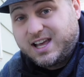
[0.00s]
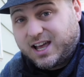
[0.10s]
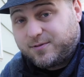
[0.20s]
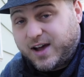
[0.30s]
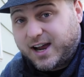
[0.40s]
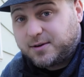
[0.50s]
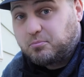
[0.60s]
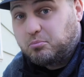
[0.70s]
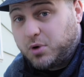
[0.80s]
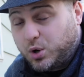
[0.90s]
In fact,
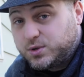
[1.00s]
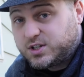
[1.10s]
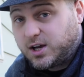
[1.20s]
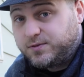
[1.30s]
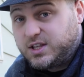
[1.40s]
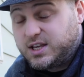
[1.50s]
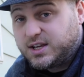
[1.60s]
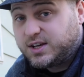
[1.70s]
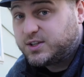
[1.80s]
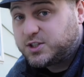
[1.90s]
most of
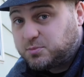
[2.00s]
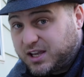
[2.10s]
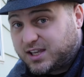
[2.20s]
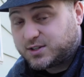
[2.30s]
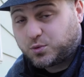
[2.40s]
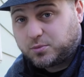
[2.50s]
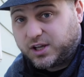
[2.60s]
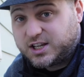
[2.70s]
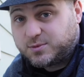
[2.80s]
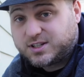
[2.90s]
the spigot
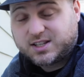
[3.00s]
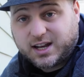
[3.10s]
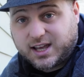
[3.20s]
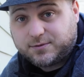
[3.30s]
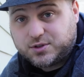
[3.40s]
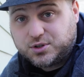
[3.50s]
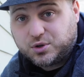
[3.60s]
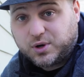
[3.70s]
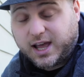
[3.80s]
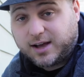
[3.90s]
replacements that I have to
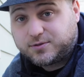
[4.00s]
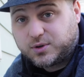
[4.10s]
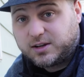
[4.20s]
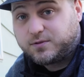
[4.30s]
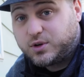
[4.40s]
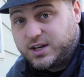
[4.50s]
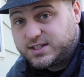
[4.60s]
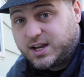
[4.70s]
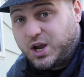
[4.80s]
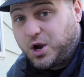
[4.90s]
do after a
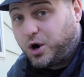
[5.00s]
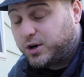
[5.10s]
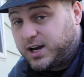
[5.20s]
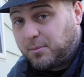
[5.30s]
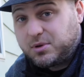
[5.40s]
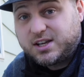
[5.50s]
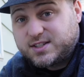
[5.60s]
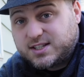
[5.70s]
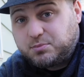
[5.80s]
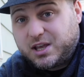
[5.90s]
freeze are not because
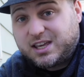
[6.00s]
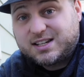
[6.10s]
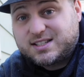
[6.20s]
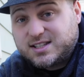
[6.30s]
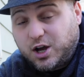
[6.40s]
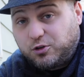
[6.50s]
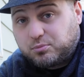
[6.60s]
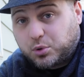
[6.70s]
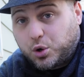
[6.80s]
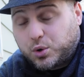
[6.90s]
the spigot itself
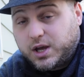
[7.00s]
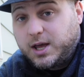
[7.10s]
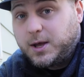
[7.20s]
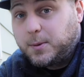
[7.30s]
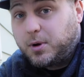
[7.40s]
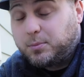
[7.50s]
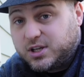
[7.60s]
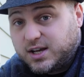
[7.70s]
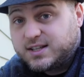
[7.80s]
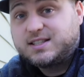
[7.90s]
broke, but
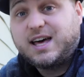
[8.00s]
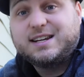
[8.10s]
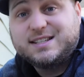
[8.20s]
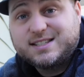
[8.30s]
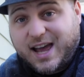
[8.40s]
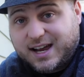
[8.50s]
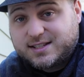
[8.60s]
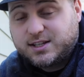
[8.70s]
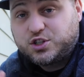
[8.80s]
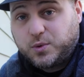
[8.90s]
because that exact
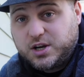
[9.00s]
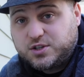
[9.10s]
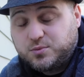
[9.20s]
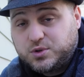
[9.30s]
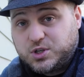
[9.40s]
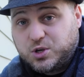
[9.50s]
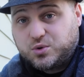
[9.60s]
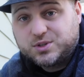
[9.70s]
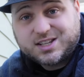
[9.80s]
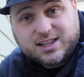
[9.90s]
situation was
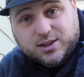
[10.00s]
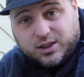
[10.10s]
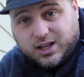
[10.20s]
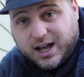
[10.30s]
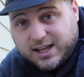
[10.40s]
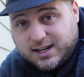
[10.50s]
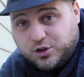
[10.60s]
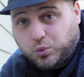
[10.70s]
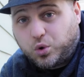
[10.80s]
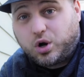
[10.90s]
used and the line in
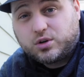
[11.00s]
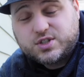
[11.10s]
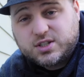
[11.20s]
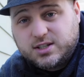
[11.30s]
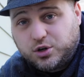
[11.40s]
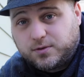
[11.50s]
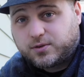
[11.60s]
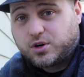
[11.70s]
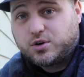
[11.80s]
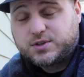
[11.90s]
the wall still
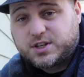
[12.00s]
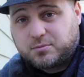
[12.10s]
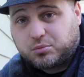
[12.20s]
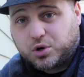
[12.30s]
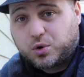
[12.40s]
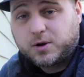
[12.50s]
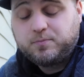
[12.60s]
froze and broke.